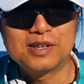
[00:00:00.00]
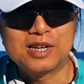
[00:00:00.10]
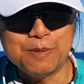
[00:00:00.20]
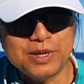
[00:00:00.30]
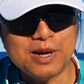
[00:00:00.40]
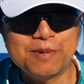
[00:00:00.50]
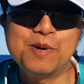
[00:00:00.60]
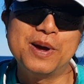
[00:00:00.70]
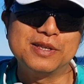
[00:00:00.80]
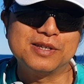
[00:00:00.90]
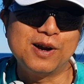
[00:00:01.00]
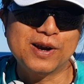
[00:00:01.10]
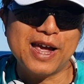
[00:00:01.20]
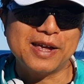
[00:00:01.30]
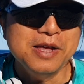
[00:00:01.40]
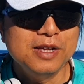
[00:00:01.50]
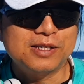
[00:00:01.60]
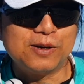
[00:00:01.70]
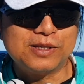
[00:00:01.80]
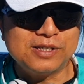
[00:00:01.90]
Give me some comments. Okay,
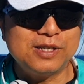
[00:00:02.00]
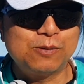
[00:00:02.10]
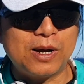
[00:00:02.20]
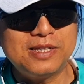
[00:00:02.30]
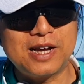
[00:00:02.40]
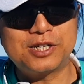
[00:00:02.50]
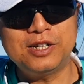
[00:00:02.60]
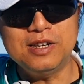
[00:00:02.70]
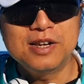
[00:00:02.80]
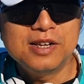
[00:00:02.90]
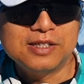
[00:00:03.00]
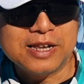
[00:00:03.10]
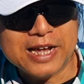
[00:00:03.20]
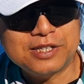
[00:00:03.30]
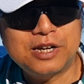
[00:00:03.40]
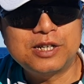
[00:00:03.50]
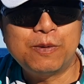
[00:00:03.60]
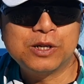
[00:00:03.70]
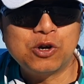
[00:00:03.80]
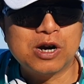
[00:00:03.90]
so this is one section. The next section I
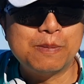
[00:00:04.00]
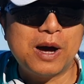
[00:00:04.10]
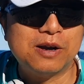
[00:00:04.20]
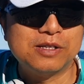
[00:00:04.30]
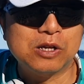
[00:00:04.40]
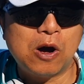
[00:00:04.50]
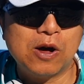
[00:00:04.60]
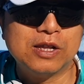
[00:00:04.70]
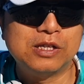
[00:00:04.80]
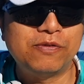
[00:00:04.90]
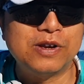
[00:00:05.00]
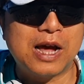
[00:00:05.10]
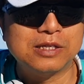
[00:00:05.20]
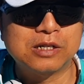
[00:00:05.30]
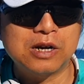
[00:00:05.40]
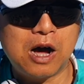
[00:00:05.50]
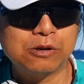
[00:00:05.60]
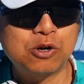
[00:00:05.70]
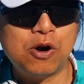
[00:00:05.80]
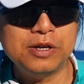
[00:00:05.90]
want to talk about is all the different other
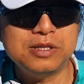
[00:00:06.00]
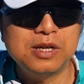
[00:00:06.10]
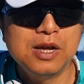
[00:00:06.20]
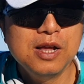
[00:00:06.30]
altcoins.